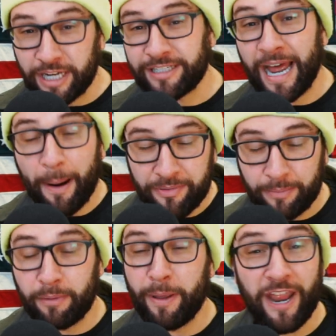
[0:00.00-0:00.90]
on top of
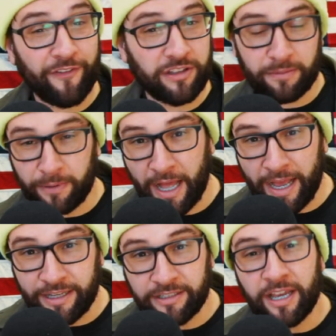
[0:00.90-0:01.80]
them to pay for the
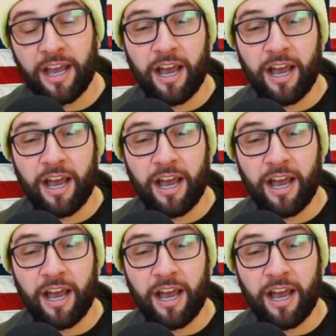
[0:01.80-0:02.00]
supplies,